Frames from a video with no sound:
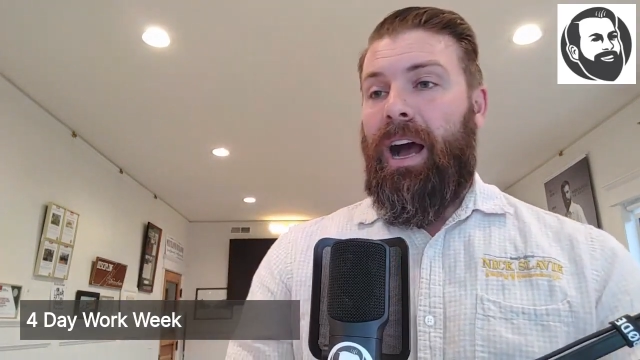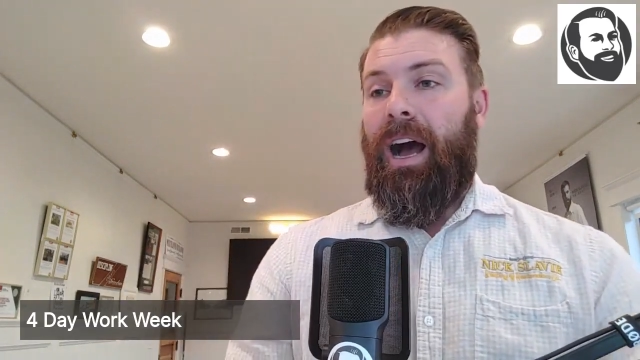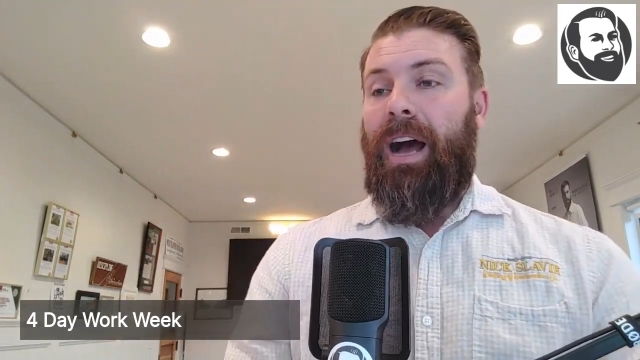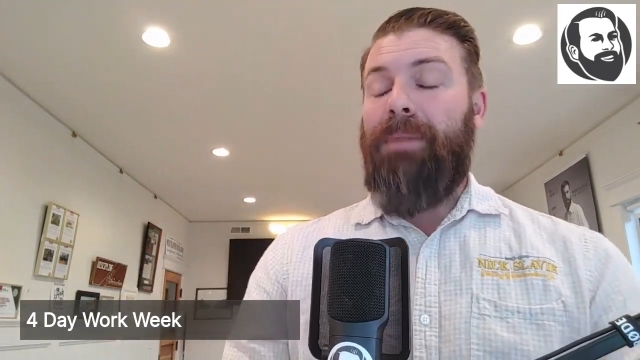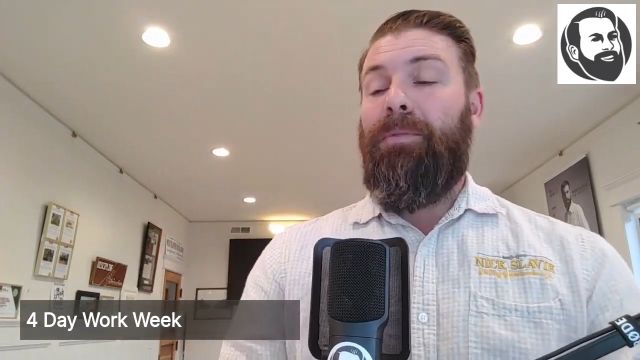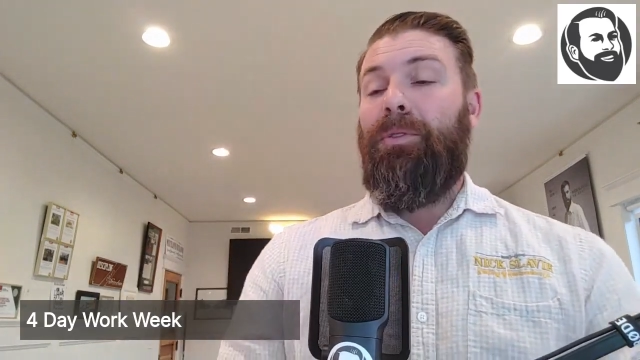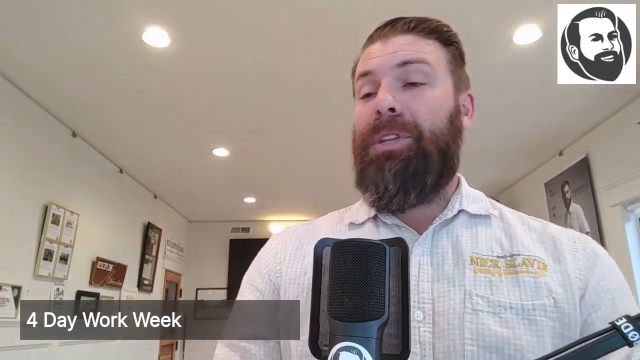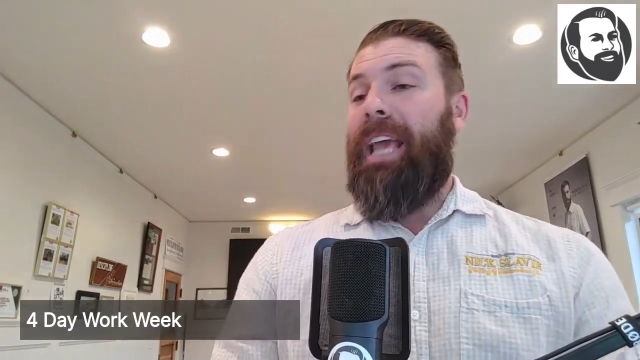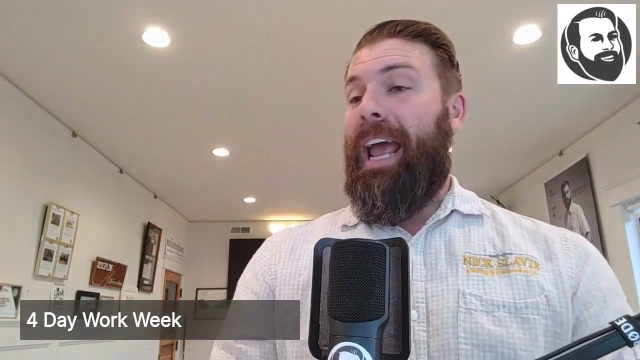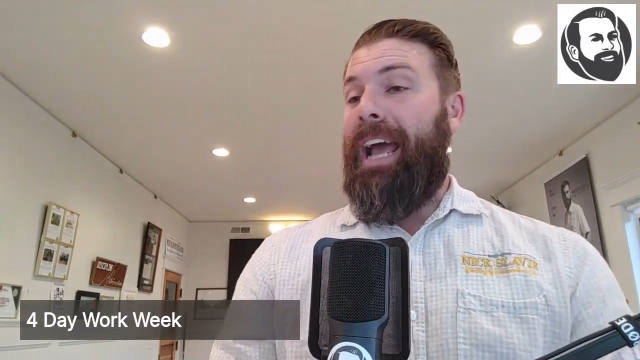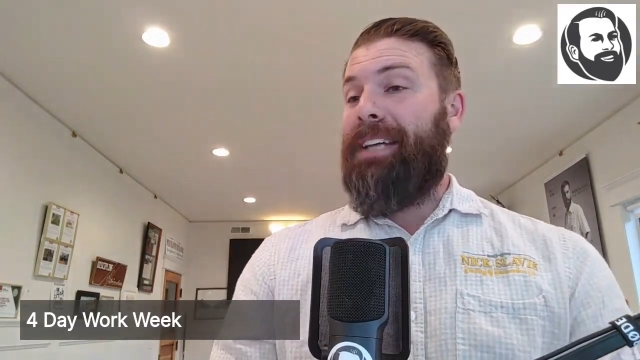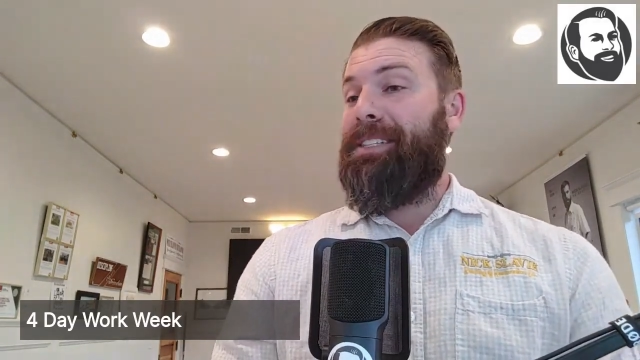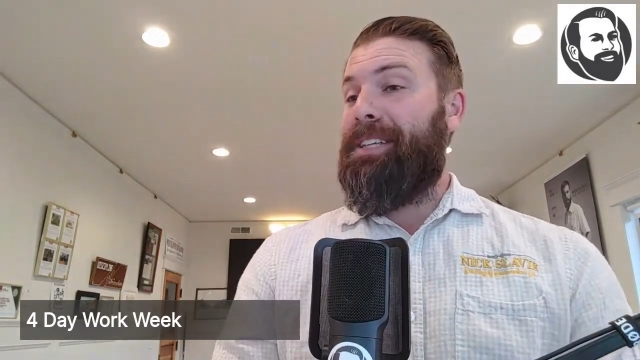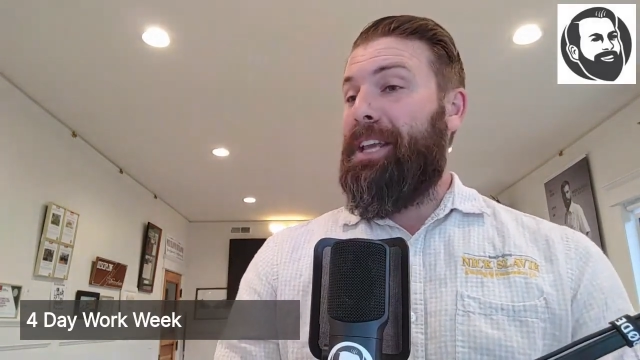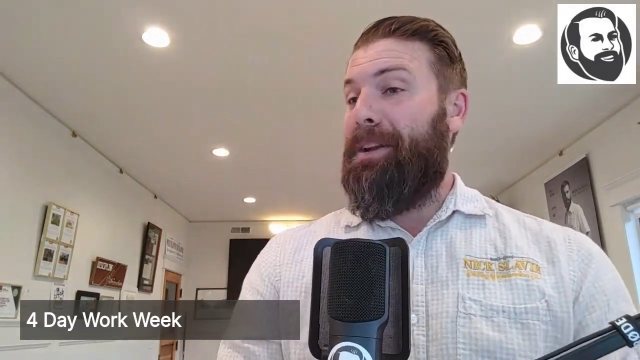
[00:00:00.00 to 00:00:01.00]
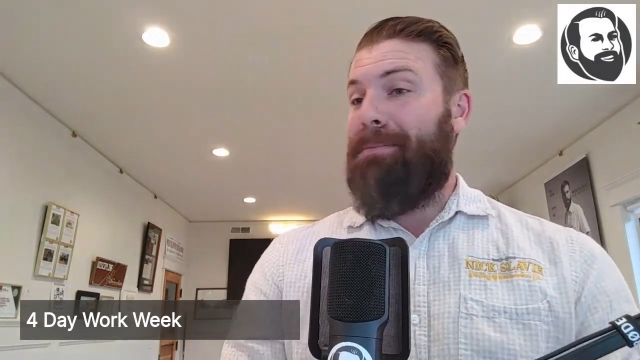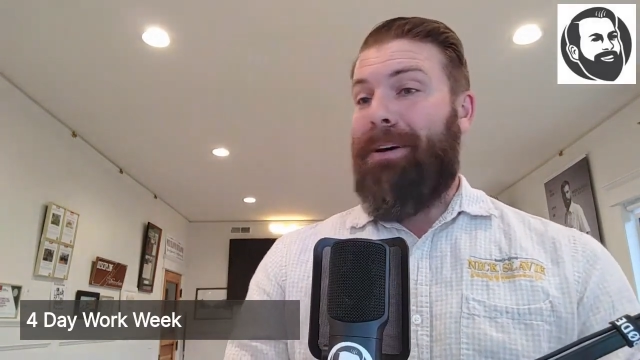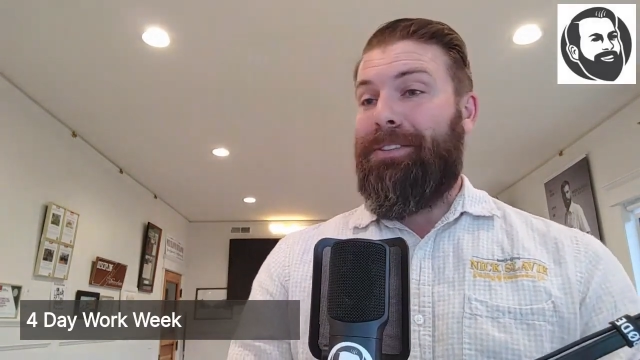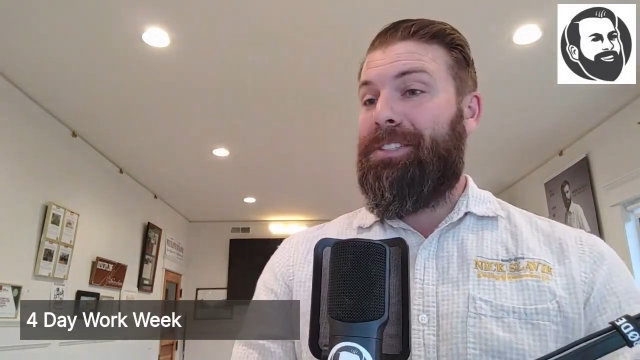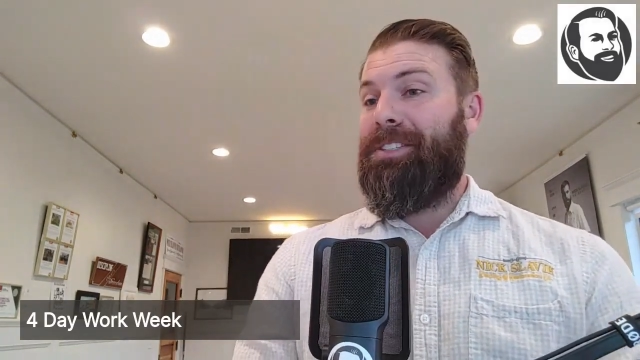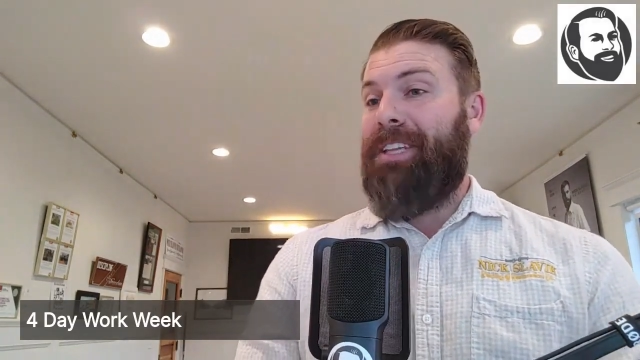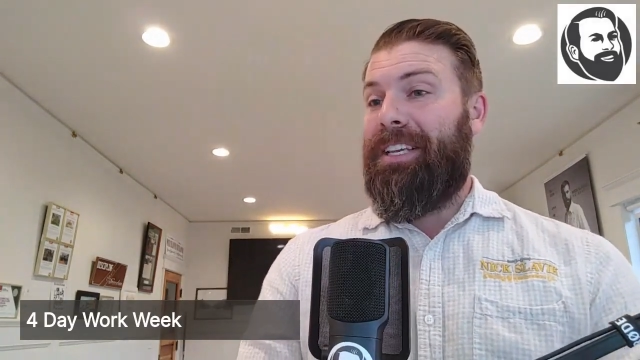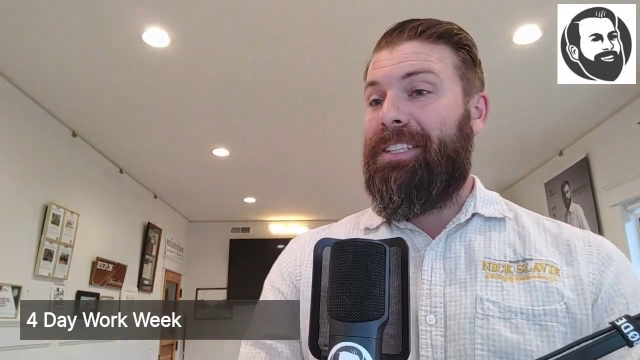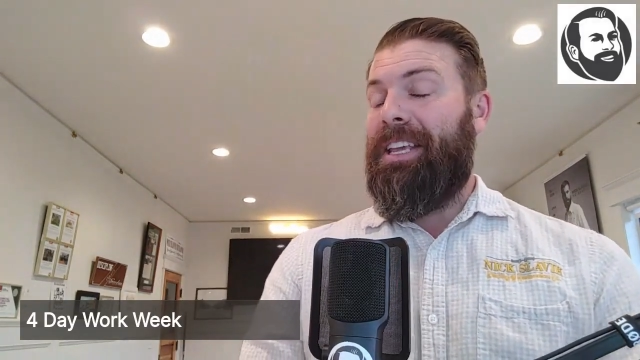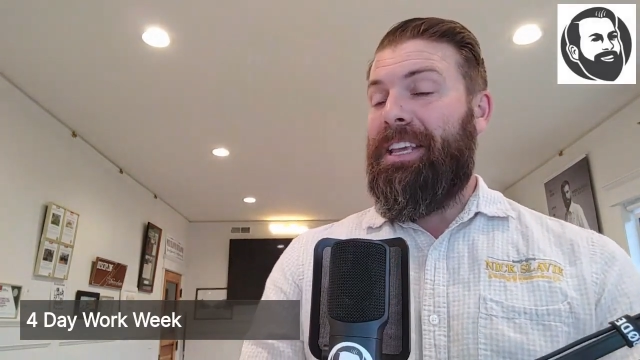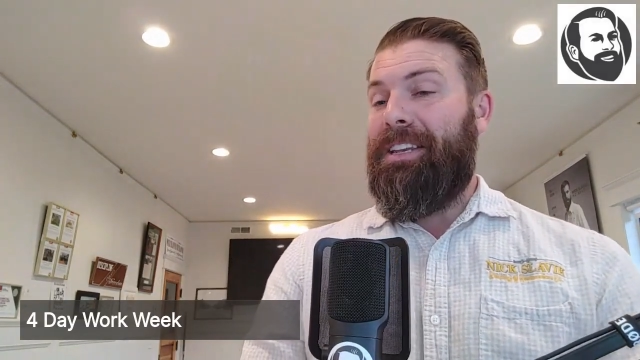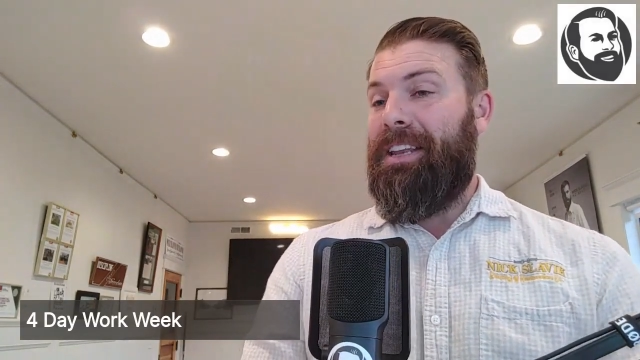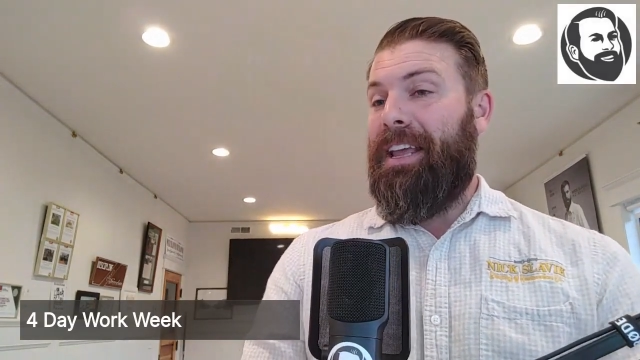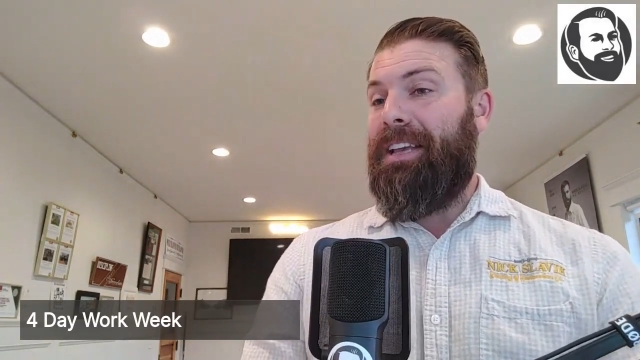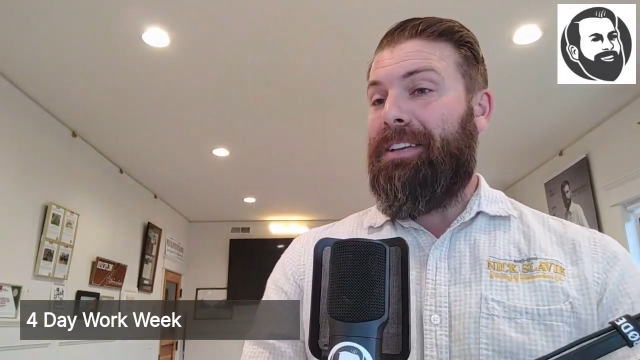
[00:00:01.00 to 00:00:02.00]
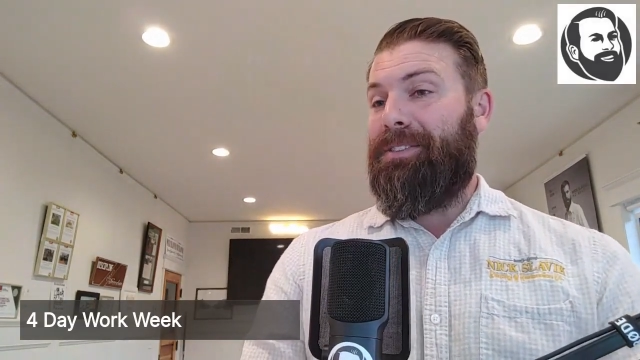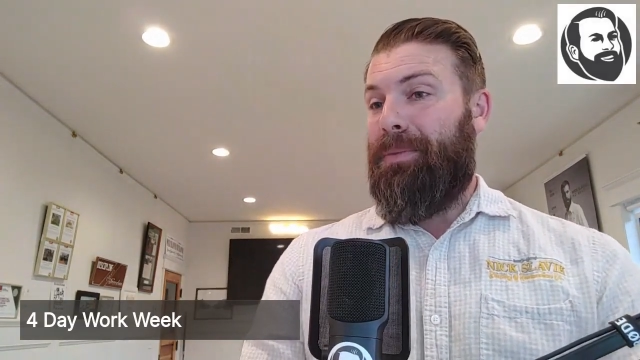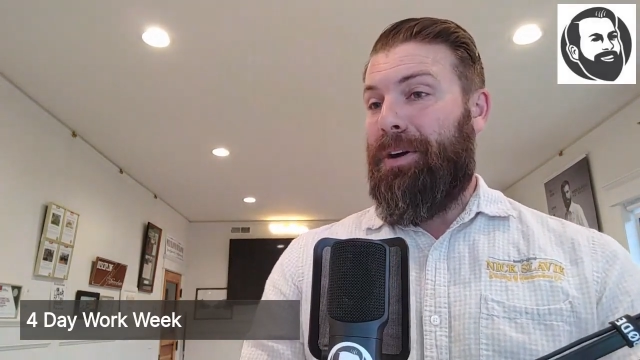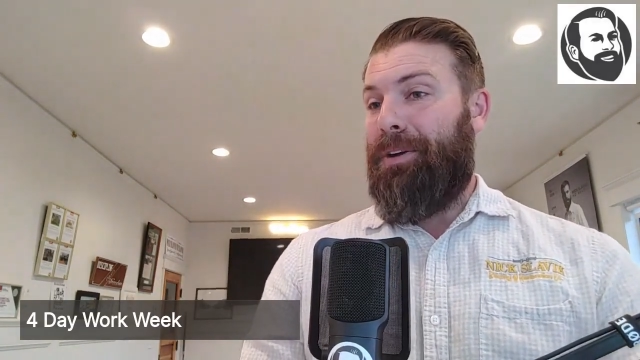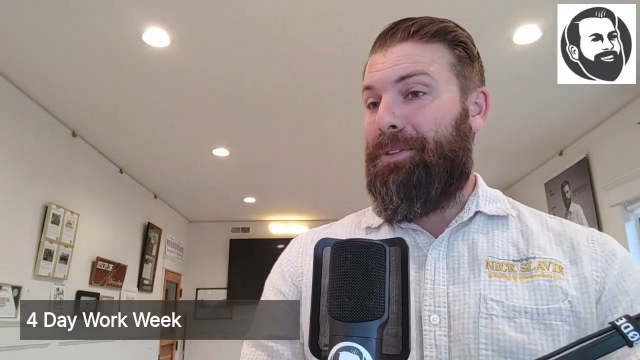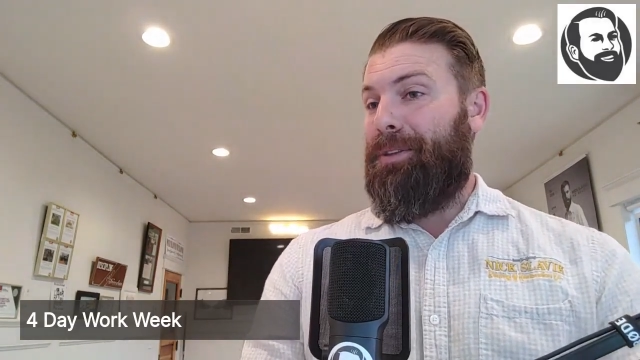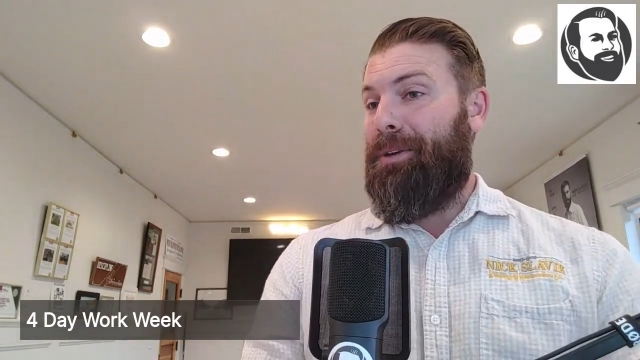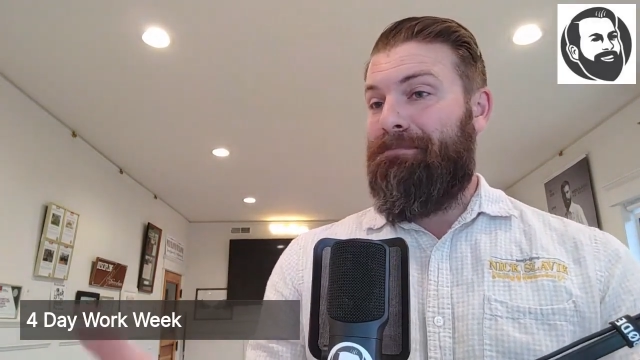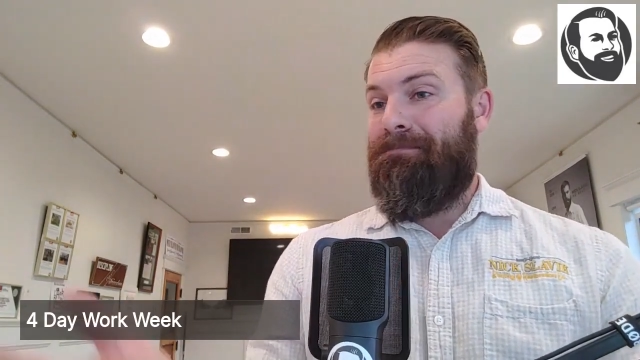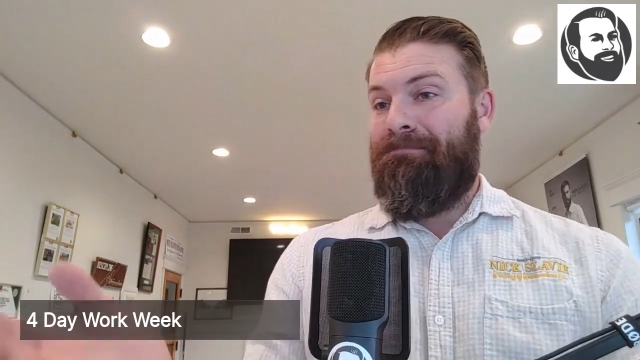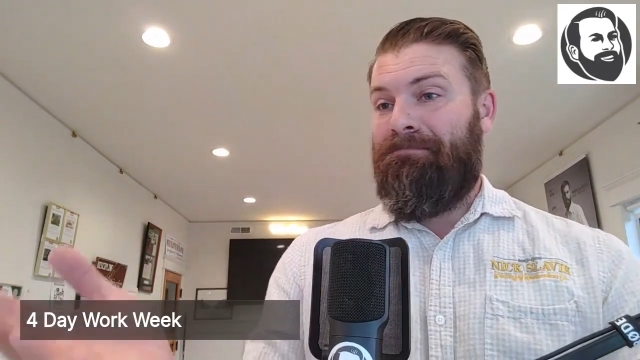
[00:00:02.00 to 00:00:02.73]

I'm only asking about 16 days a month.